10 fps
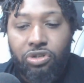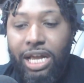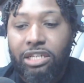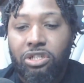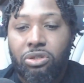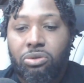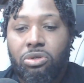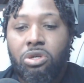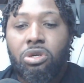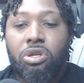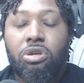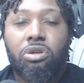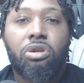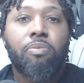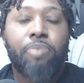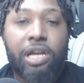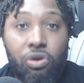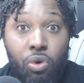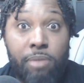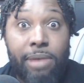you got your
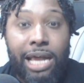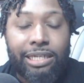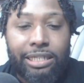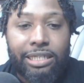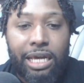Bitcoin maxis